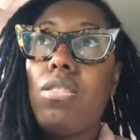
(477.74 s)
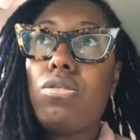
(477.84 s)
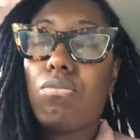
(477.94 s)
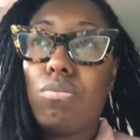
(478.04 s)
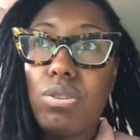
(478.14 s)

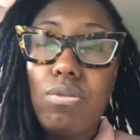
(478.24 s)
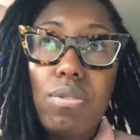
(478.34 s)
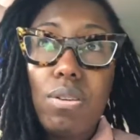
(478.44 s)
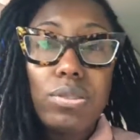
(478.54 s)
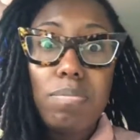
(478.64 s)
through
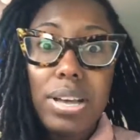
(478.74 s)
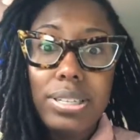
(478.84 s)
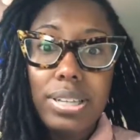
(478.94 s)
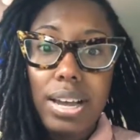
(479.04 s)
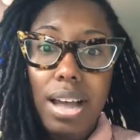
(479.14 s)
those
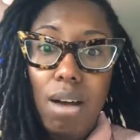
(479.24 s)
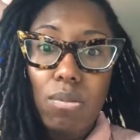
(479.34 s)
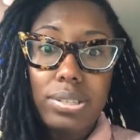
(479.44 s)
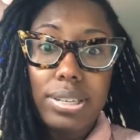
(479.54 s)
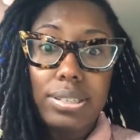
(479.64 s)
months, like, I wasn't